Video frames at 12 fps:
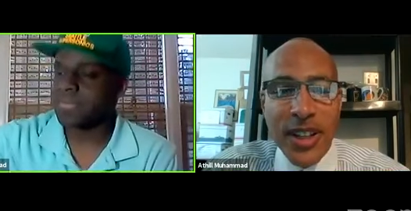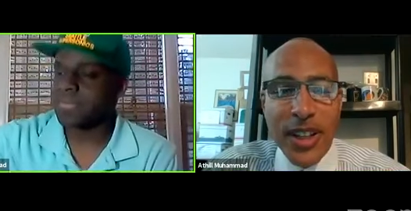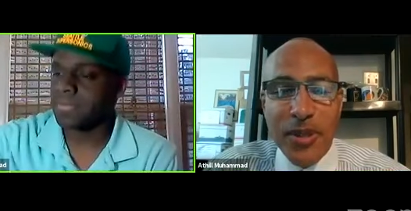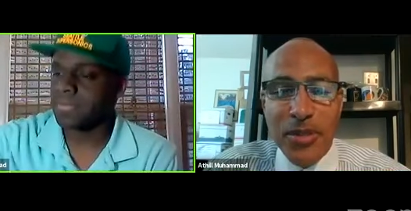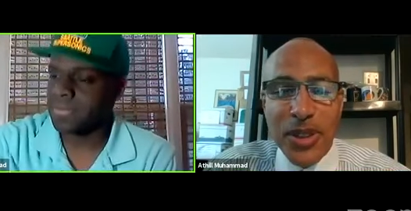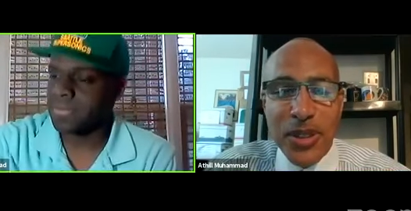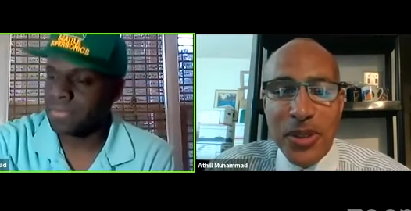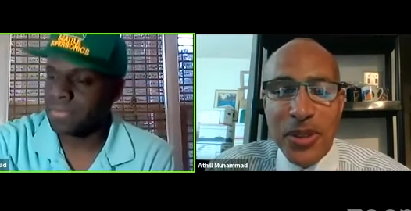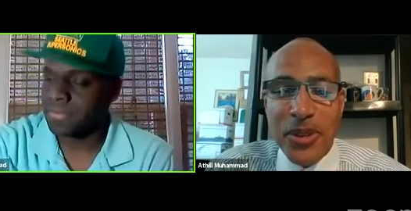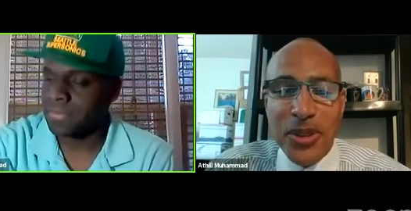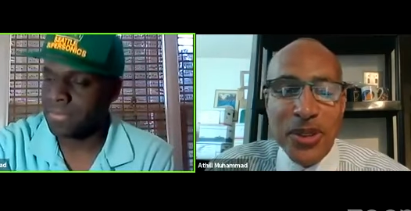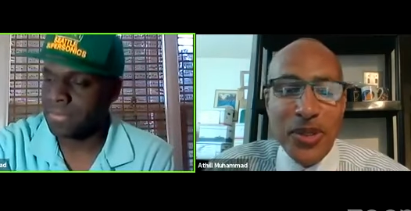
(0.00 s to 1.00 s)
Speaker 1: Um, you
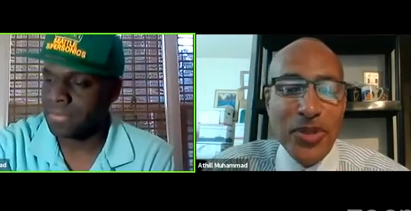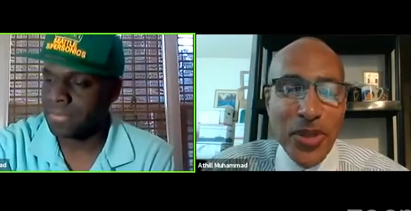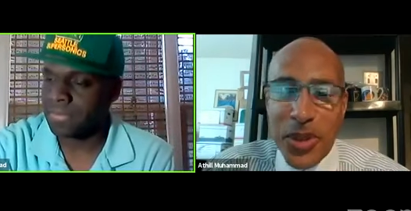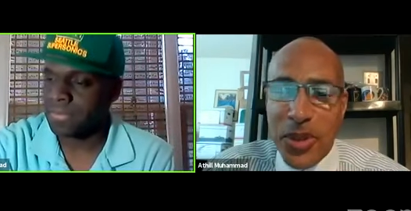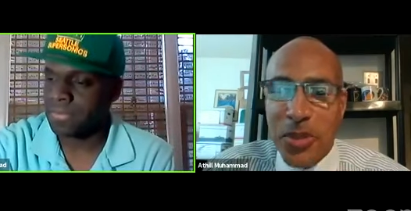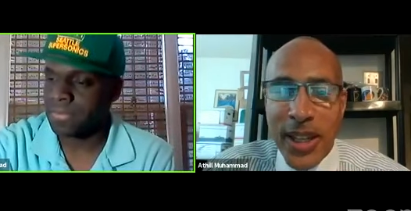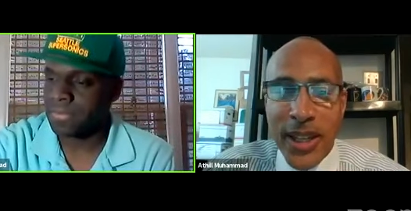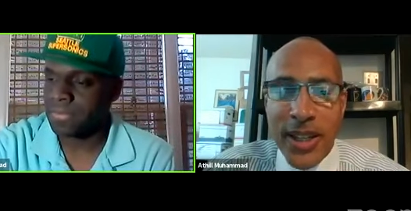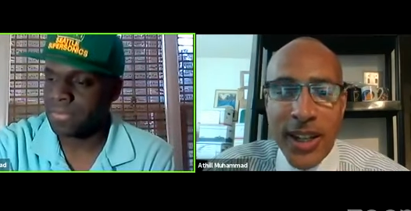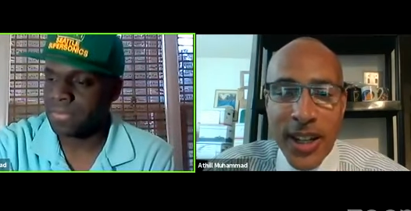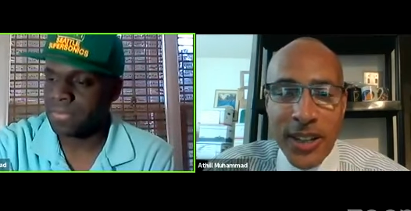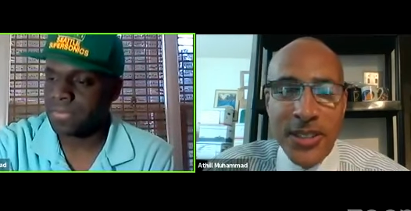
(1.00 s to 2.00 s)
know, the first black
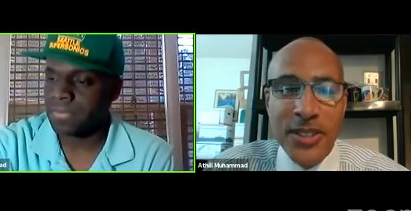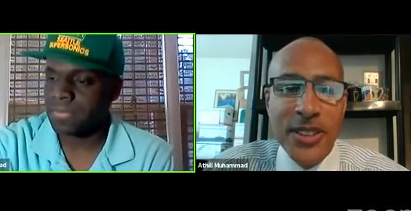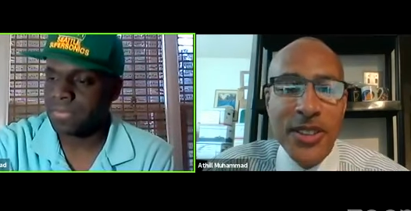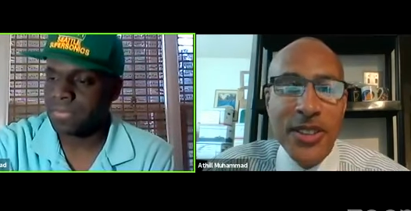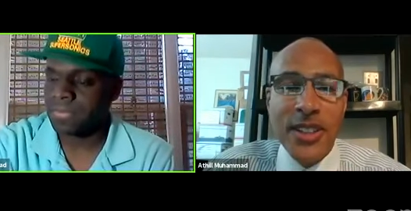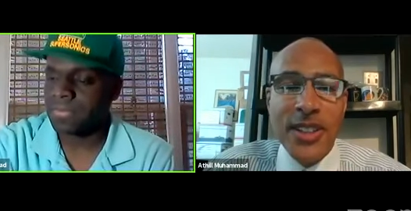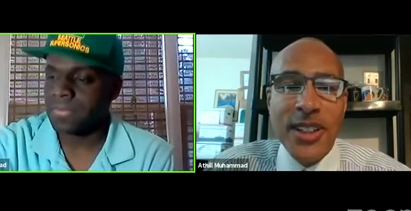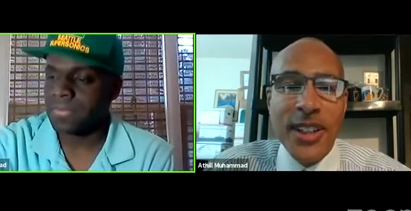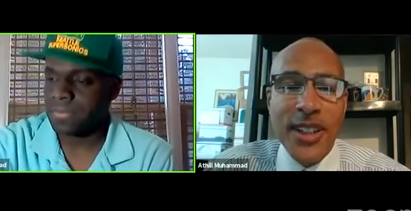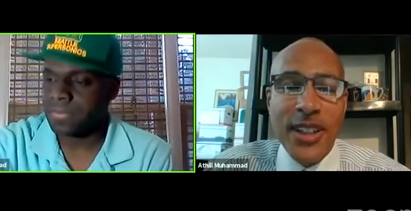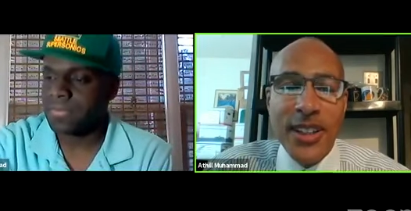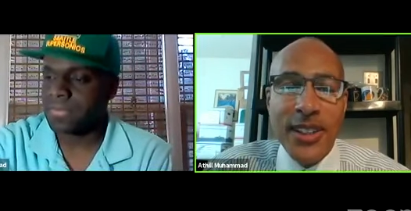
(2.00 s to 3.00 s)
college,
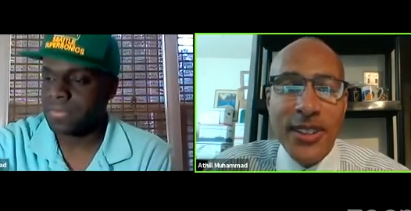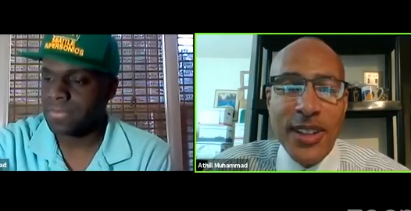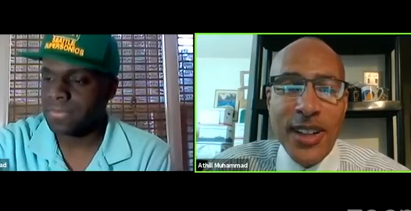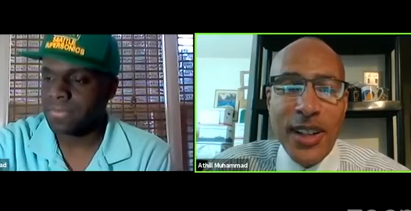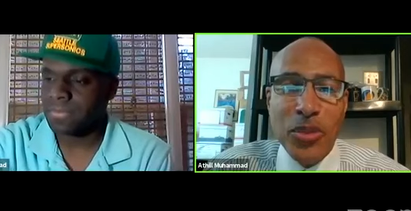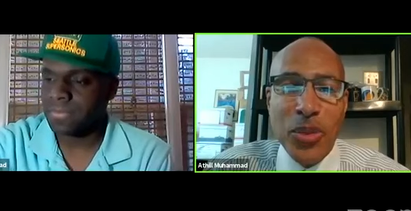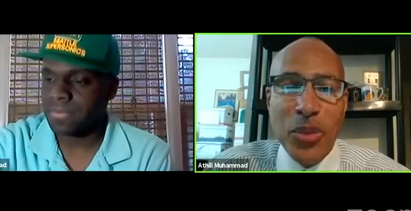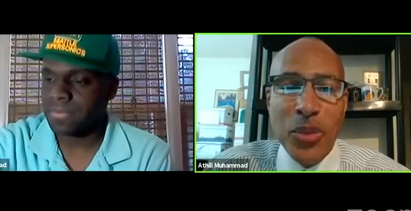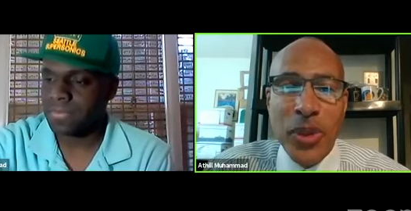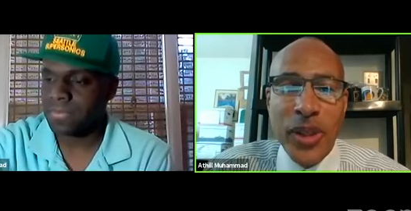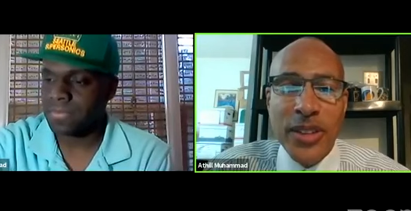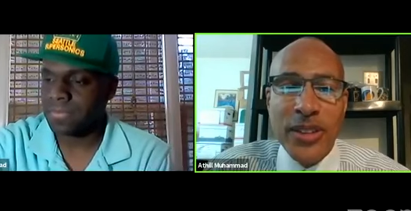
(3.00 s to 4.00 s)
and um,
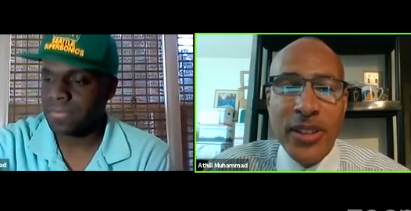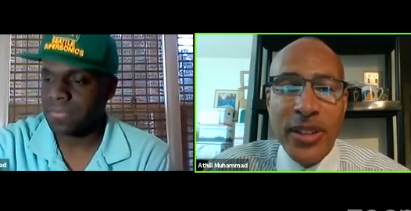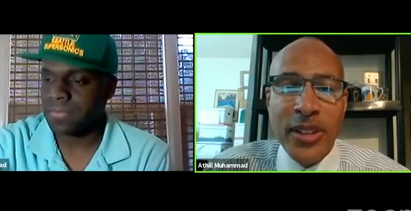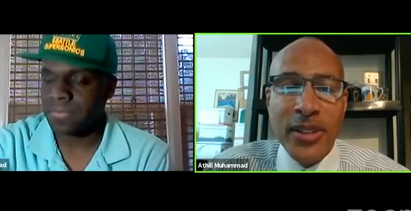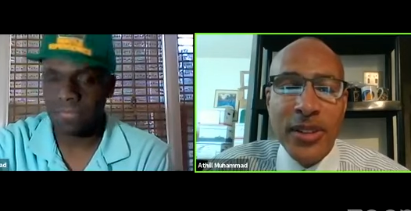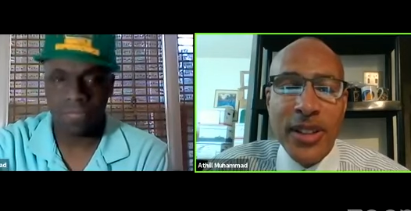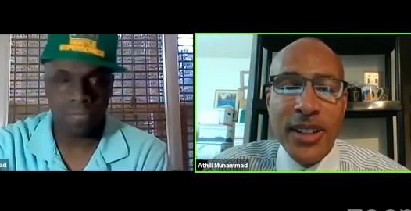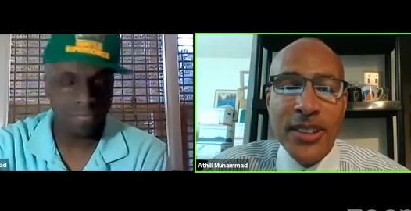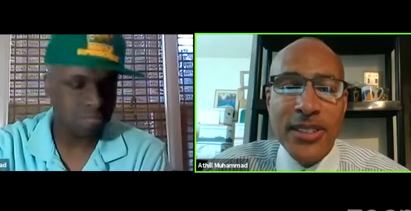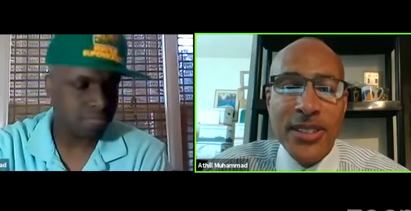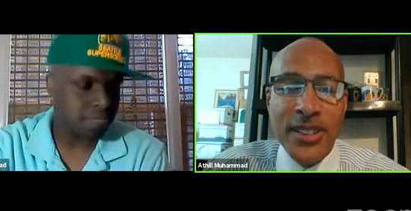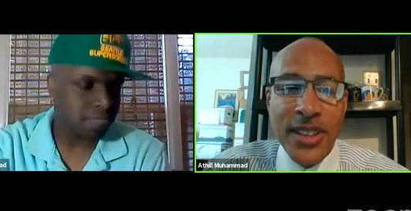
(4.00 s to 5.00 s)
went there uh,
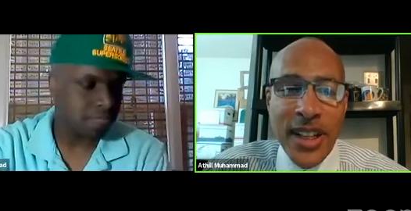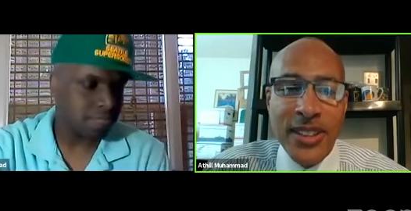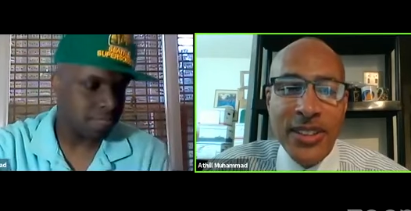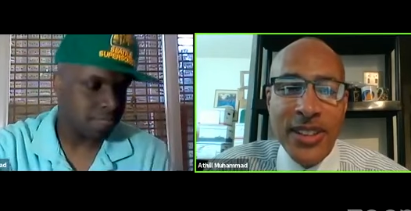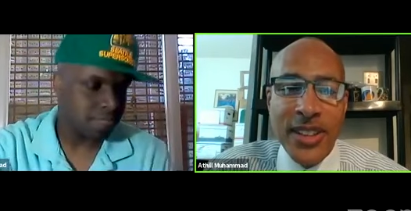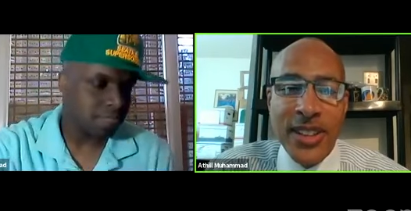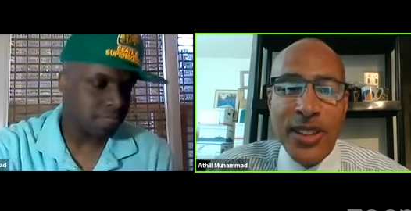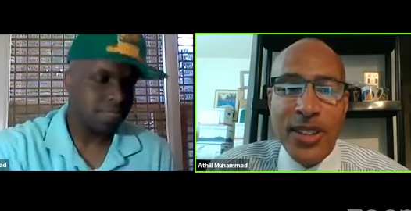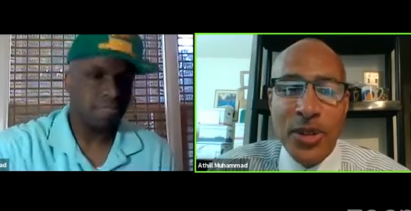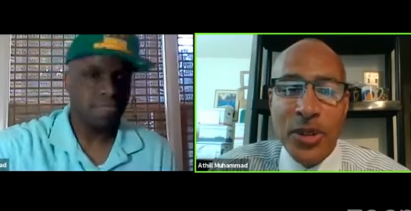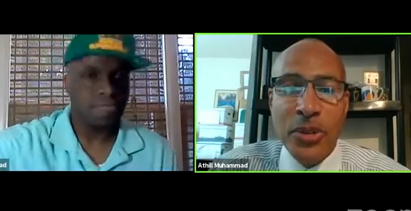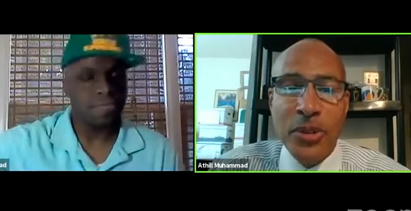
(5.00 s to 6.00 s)

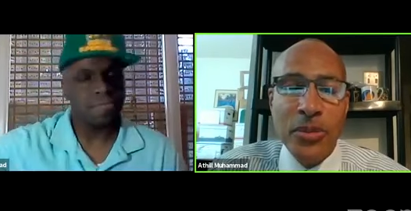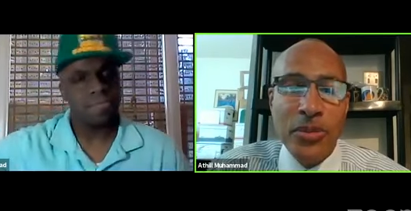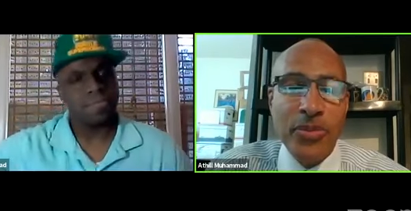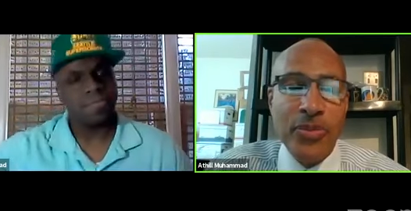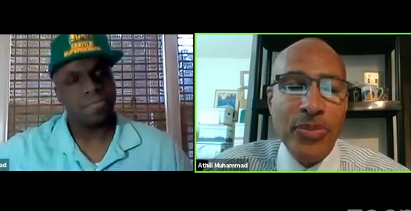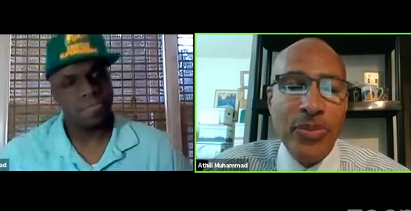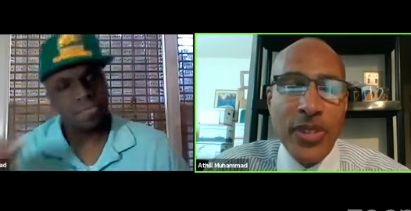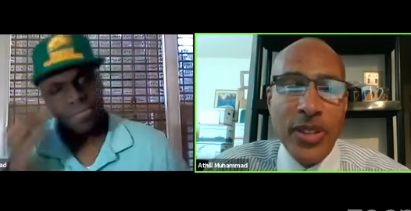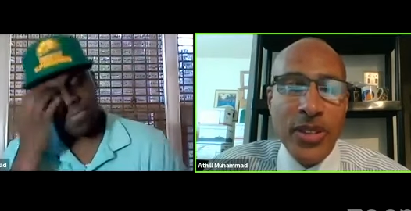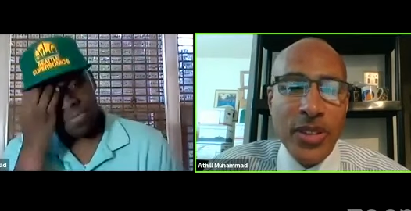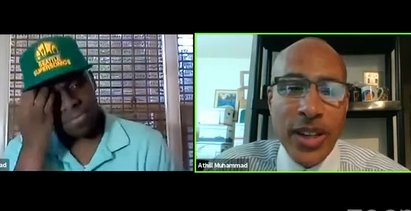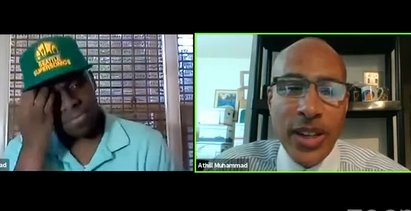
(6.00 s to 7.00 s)
1982,
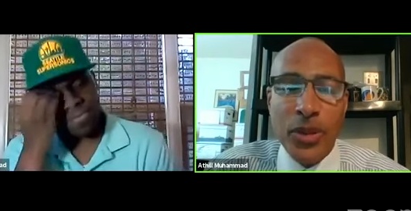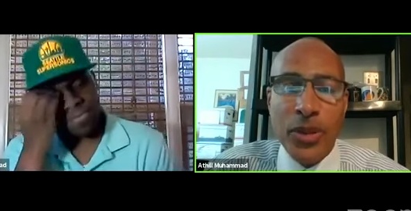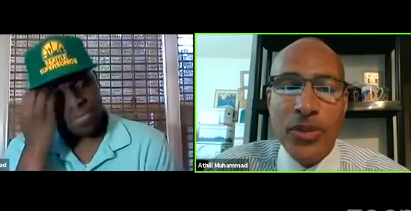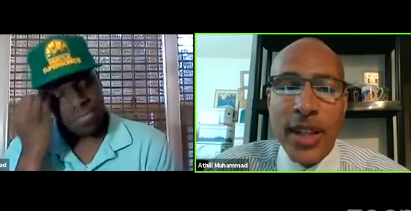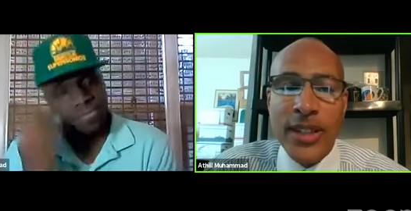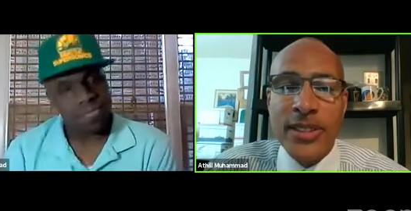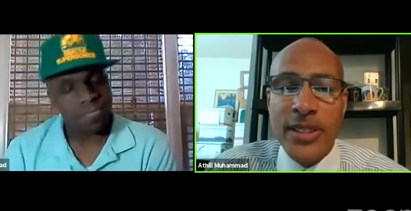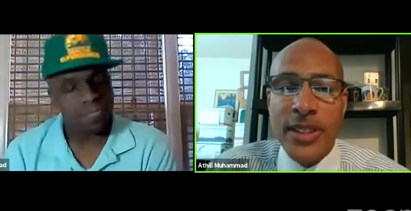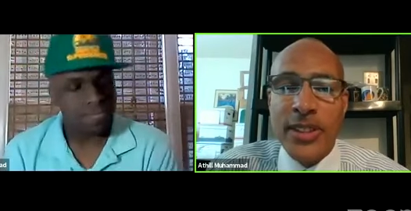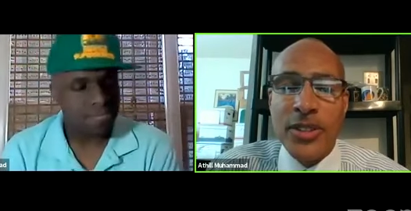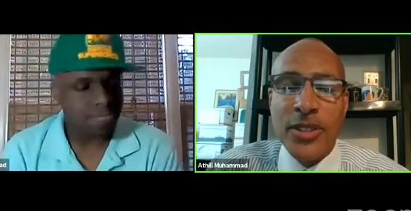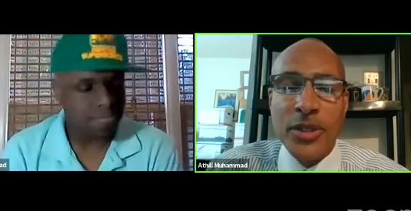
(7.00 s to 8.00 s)
uh, January of
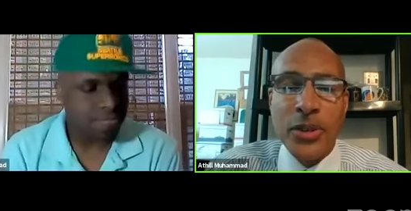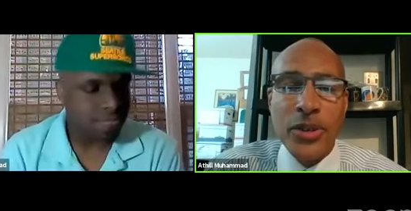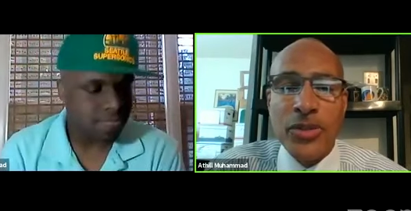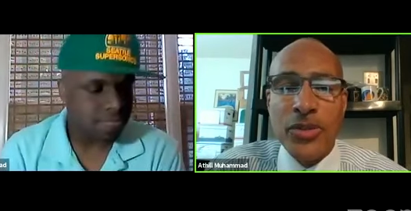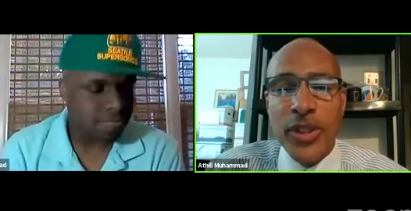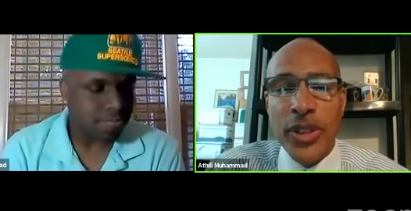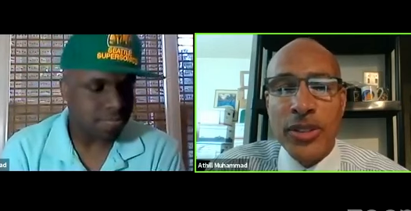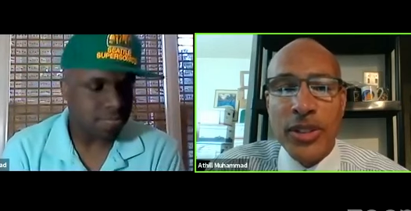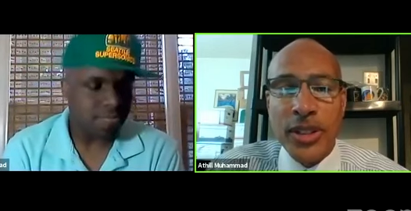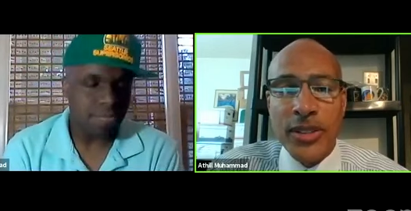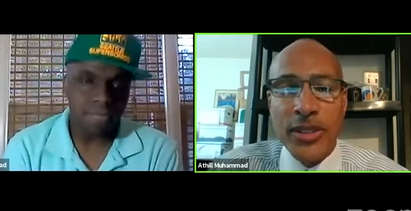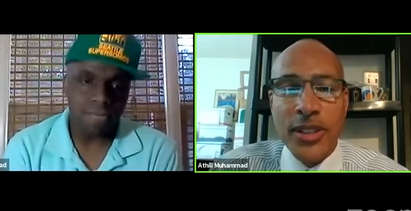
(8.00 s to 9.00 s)
1982, and finished
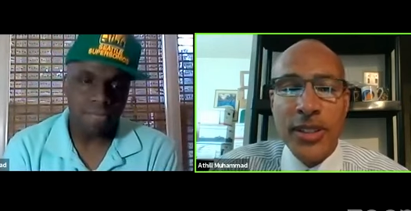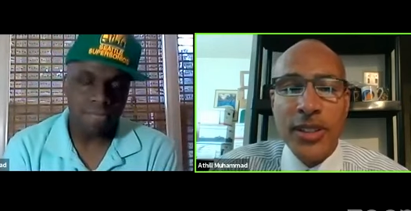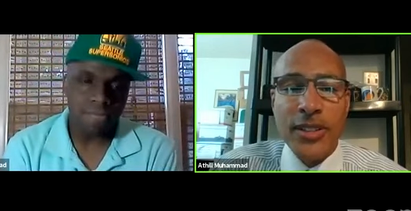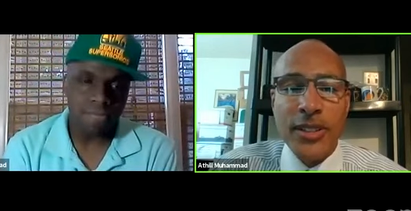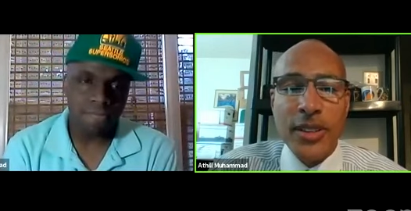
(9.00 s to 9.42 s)
our studies.